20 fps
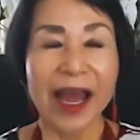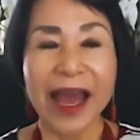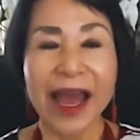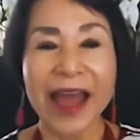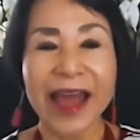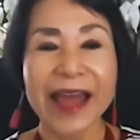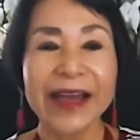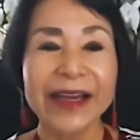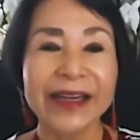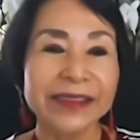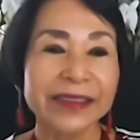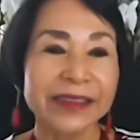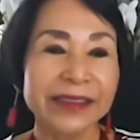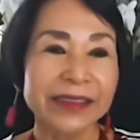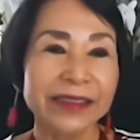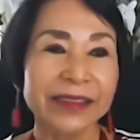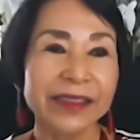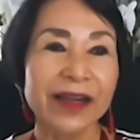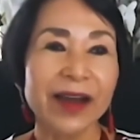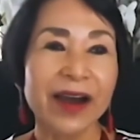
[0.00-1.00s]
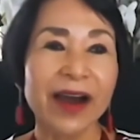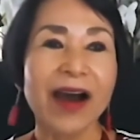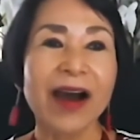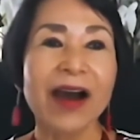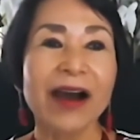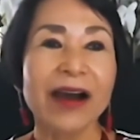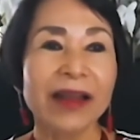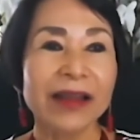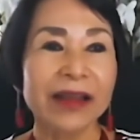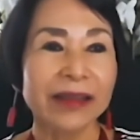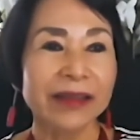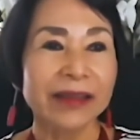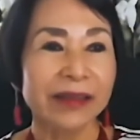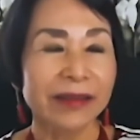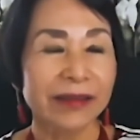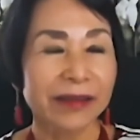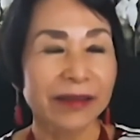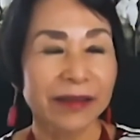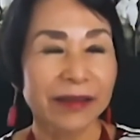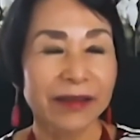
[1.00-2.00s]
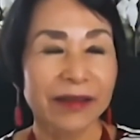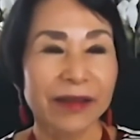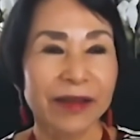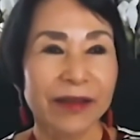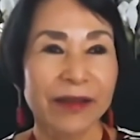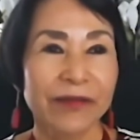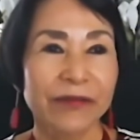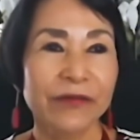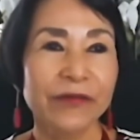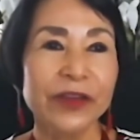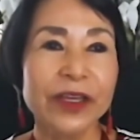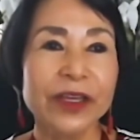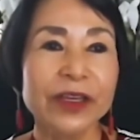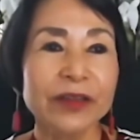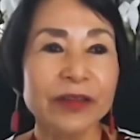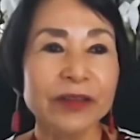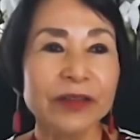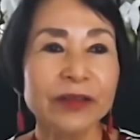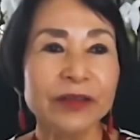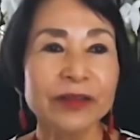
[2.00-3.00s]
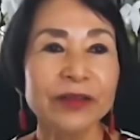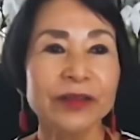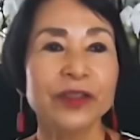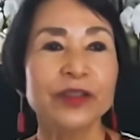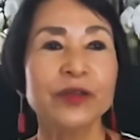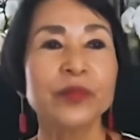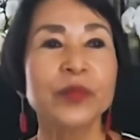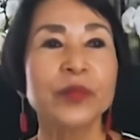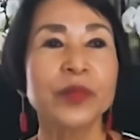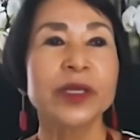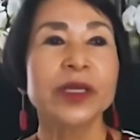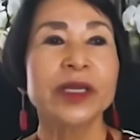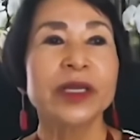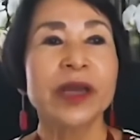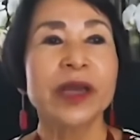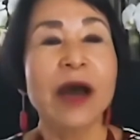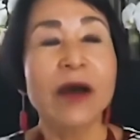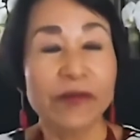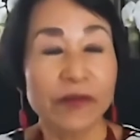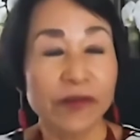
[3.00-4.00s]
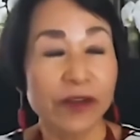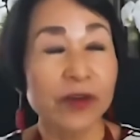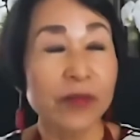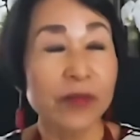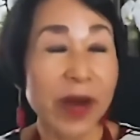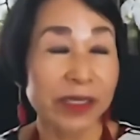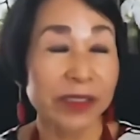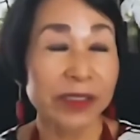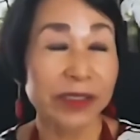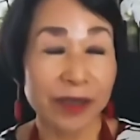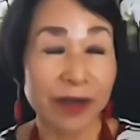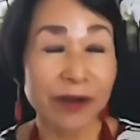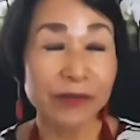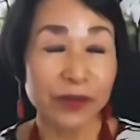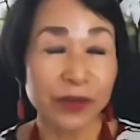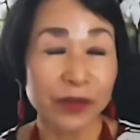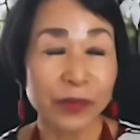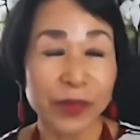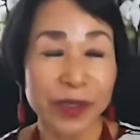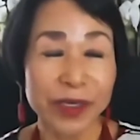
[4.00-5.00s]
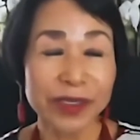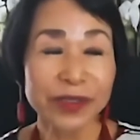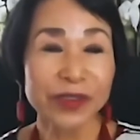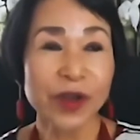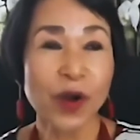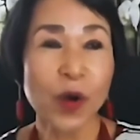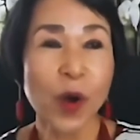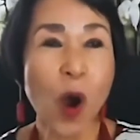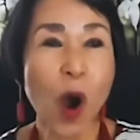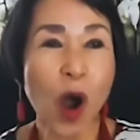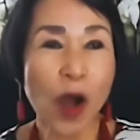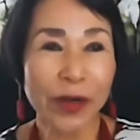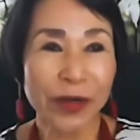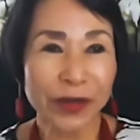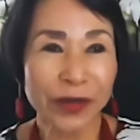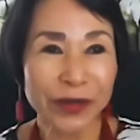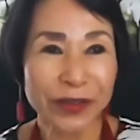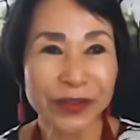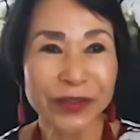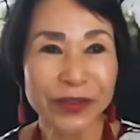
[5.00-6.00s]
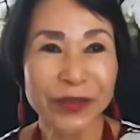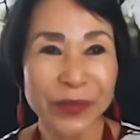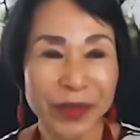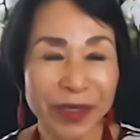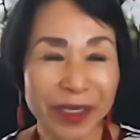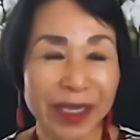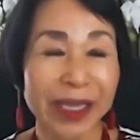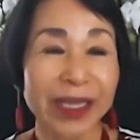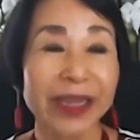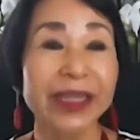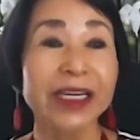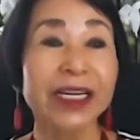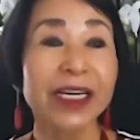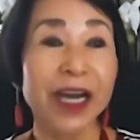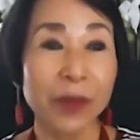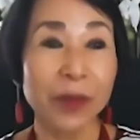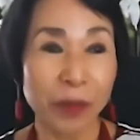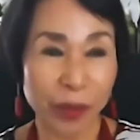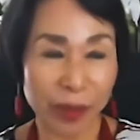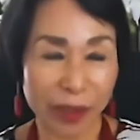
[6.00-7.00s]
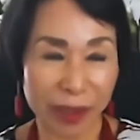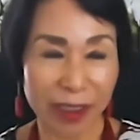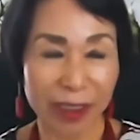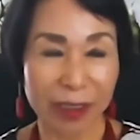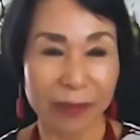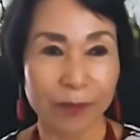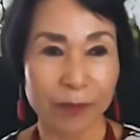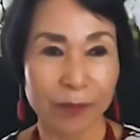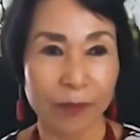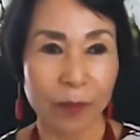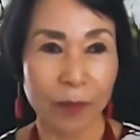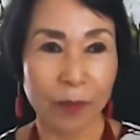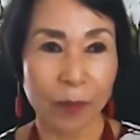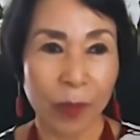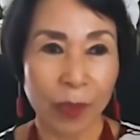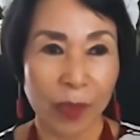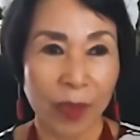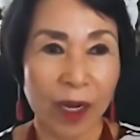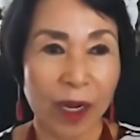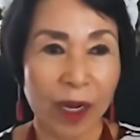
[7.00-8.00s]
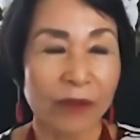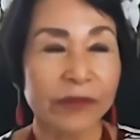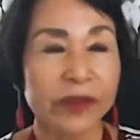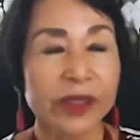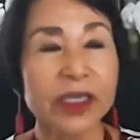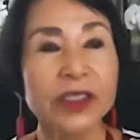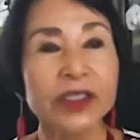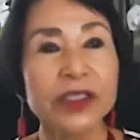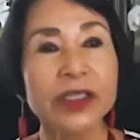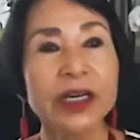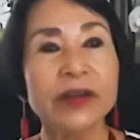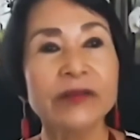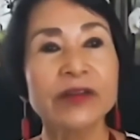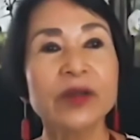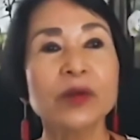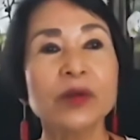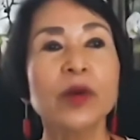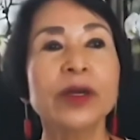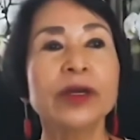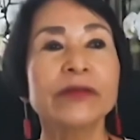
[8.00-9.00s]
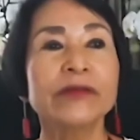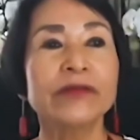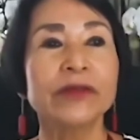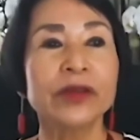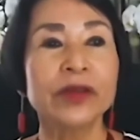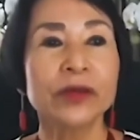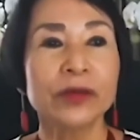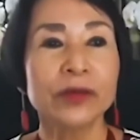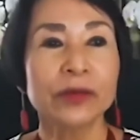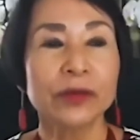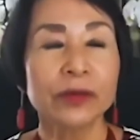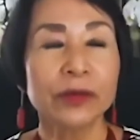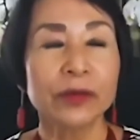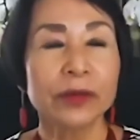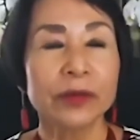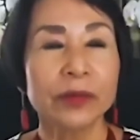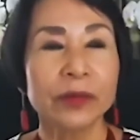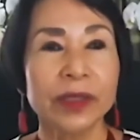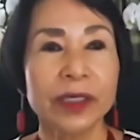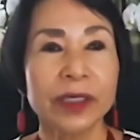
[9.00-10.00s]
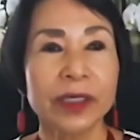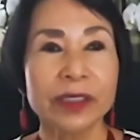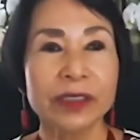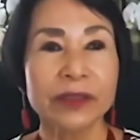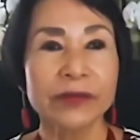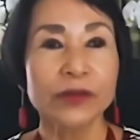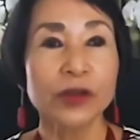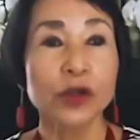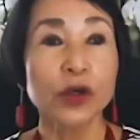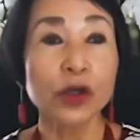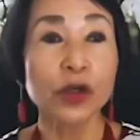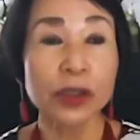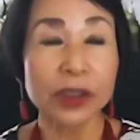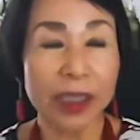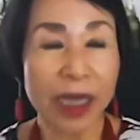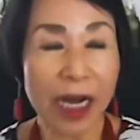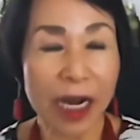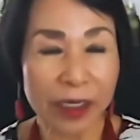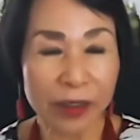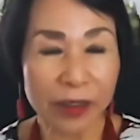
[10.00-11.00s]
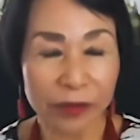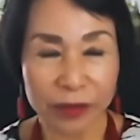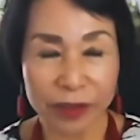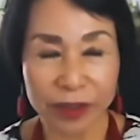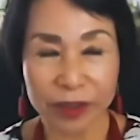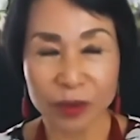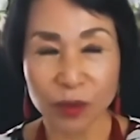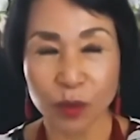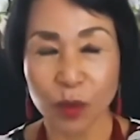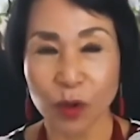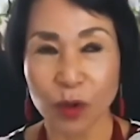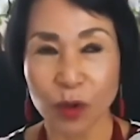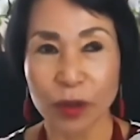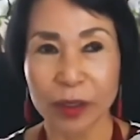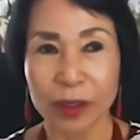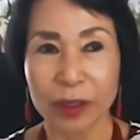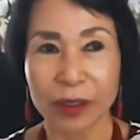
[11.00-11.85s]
And I feel myself to be so honored to be in the company of each and every one of you, because of your tireless work,